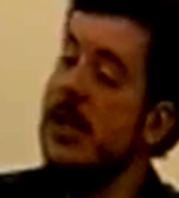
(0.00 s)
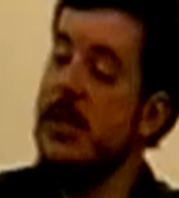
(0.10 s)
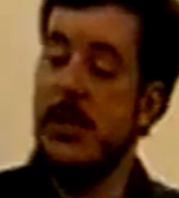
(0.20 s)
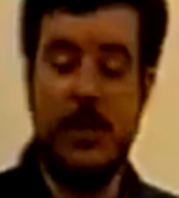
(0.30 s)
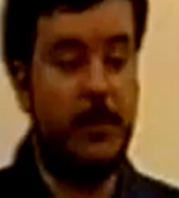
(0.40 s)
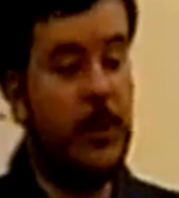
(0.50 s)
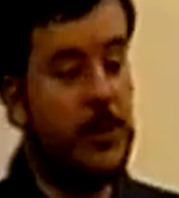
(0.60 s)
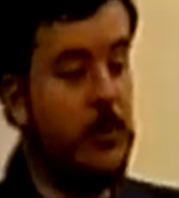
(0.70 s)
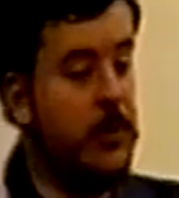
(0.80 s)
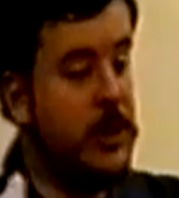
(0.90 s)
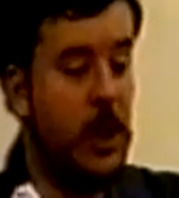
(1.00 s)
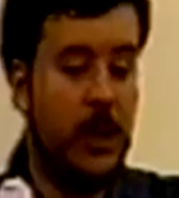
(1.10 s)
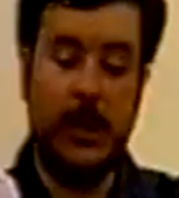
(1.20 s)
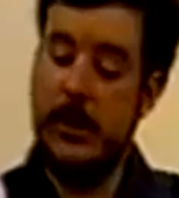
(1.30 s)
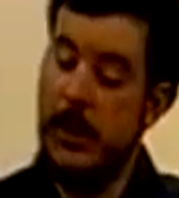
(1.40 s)
is a person will be
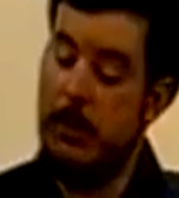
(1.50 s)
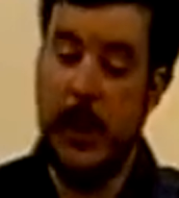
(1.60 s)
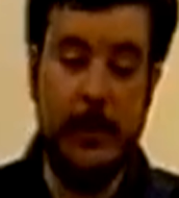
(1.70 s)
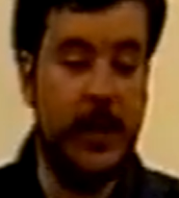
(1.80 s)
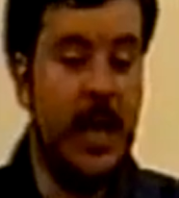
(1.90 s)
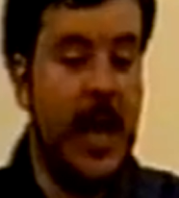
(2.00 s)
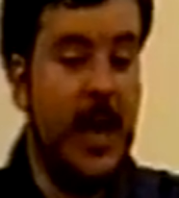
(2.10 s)
talking to the puppet,